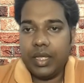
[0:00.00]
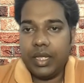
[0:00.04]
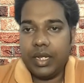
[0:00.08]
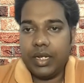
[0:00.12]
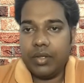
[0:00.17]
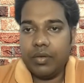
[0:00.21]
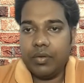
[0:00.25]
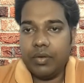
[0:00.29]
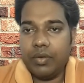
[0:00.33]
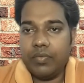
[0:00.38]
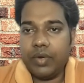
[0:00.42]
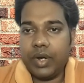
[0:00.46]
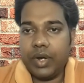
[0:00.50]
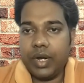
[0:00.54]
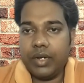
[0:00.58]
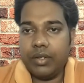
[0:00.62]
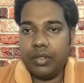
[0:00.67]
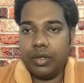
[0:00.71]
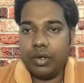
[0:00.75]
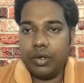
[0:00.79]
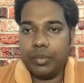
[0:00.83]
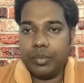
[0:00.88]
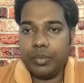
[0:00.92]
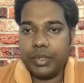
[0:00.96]
here you will
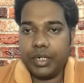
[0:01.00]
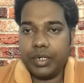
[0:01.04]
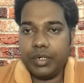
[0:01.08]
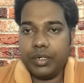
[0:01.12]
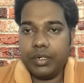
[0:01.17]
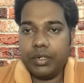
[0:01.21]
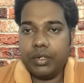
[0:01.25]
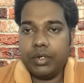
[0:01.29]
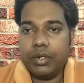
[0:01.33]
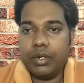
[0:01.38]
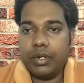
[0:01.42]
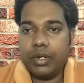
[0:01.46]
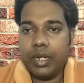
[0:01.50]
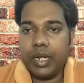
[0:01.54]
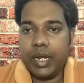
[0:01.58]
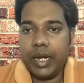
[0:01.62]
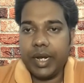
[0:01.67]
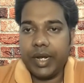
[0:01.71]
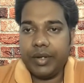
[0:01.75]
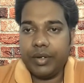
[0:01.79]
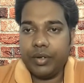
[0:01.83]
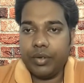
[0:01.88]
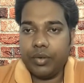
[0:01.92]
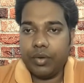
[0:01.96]
find the option
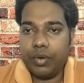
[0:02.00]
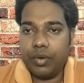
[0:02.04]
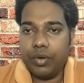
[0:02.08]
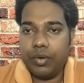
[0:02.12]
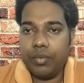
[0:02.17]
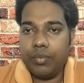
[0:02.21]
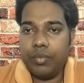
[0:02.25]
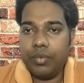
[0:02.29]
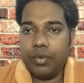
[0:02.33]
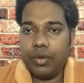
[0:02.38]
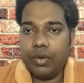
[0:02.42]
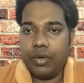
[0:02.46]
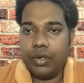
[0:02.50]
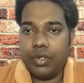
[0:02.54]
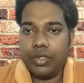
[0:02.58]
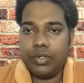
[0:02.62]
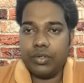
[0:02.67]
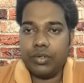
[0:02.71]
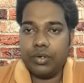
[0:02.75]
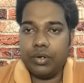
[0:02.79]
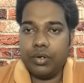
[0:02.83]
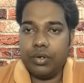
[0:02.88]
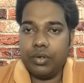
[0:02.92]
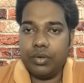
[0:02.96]
add to Chrome or
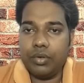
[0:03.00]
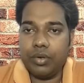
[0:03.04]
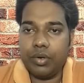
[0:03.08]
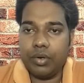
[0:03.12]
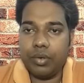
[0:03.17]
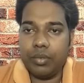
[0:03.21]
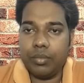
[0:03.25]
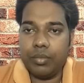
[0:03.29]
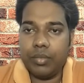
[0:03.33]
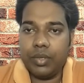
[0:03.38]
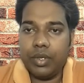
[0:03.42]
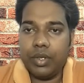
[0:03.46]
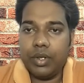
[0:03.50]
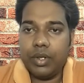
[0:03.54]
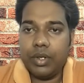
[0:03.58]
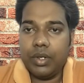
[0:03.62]
install to Chrome.